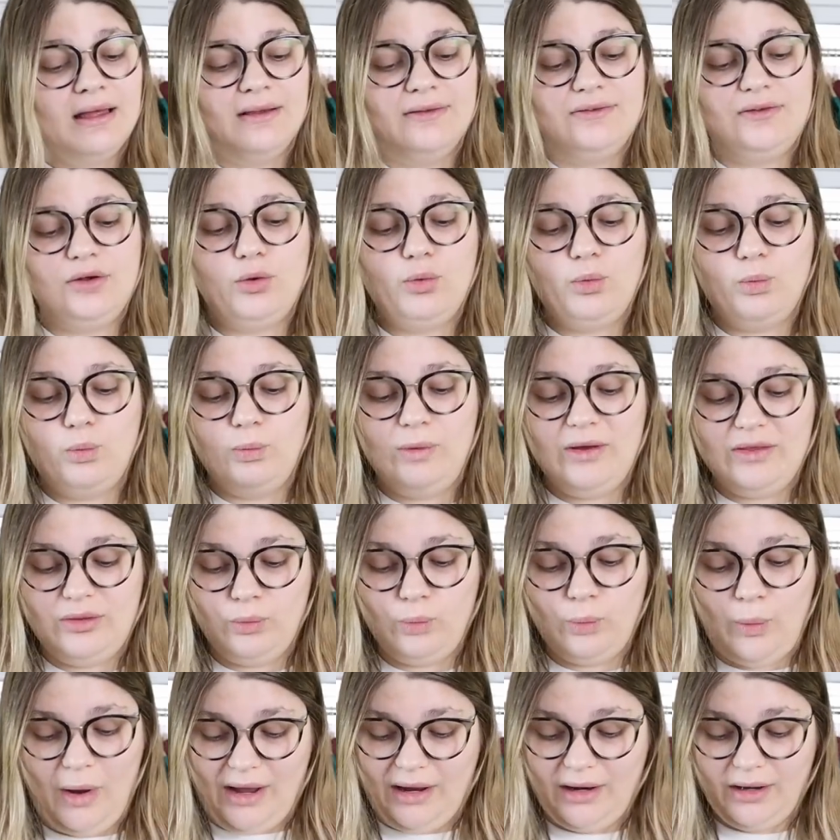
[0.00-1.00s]
So with
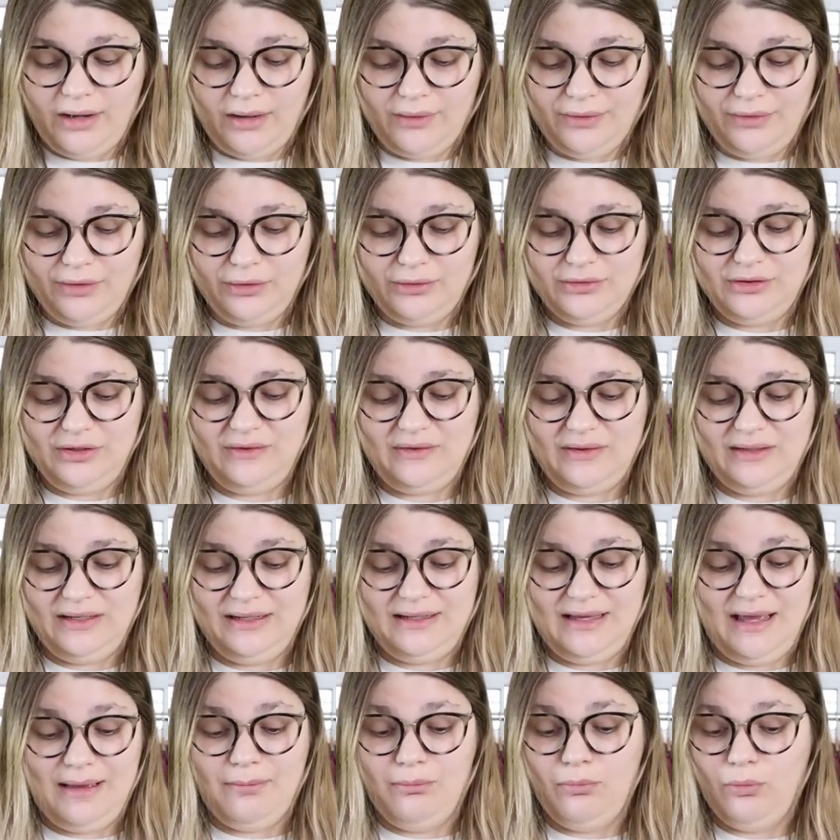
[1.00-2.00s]
wear, they're just
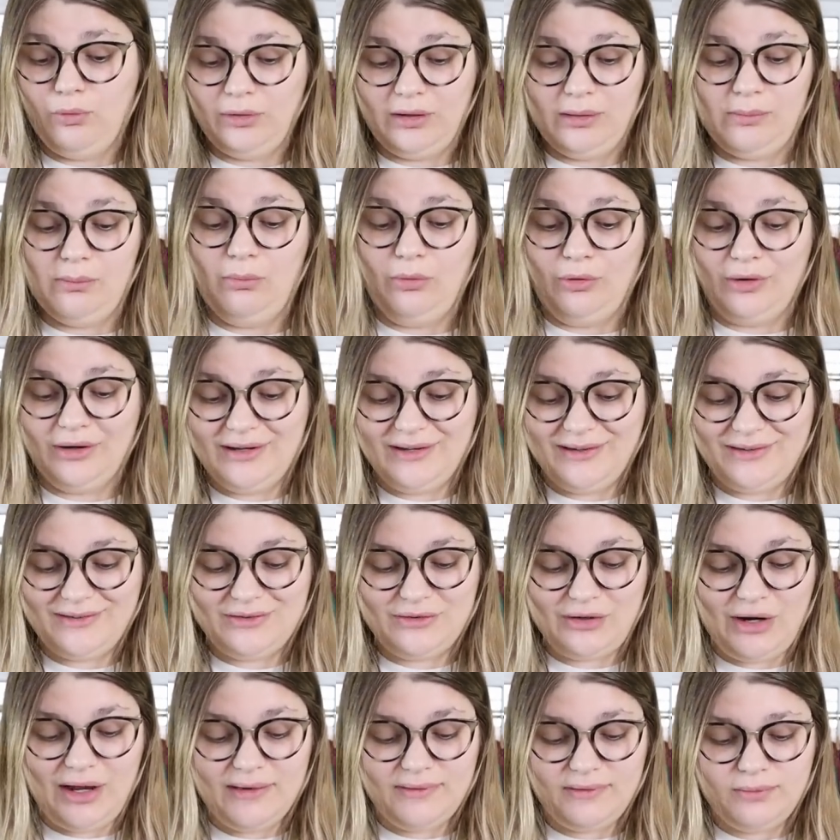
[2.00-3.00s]
gonna get more and more
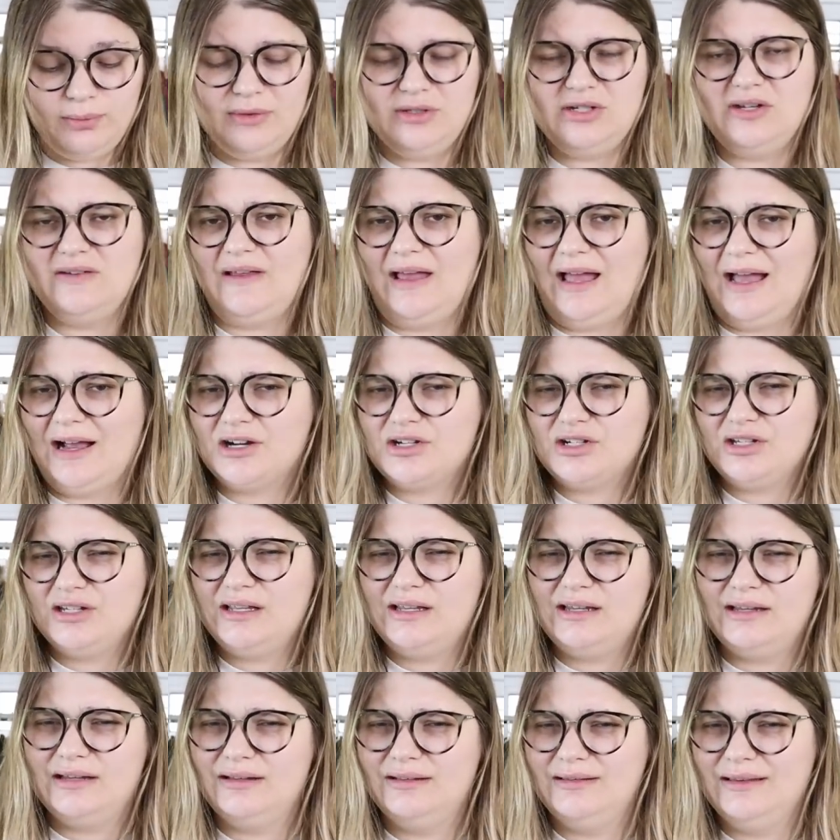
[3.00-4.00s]
distressed, which is
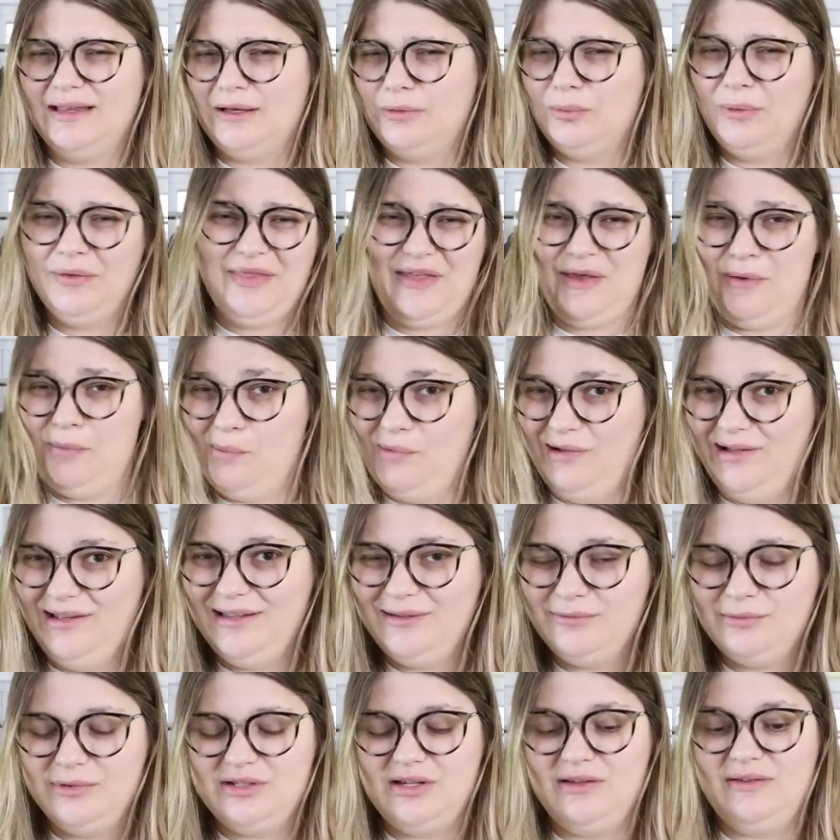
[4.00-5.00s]
actually like what they
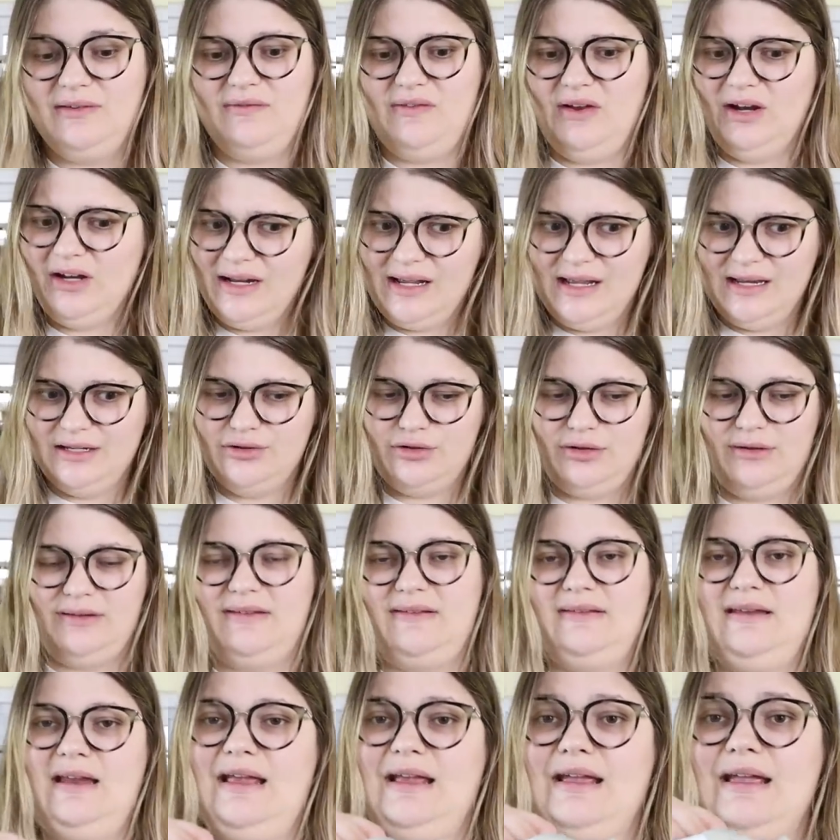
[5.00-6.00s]
want, which is very
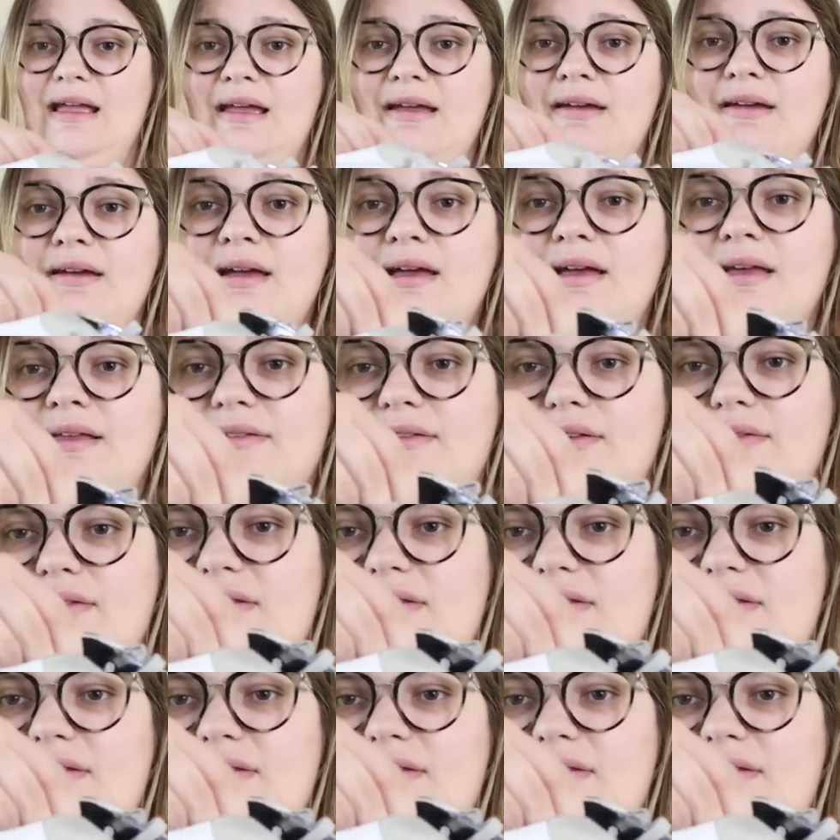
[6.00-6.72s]
interesting. So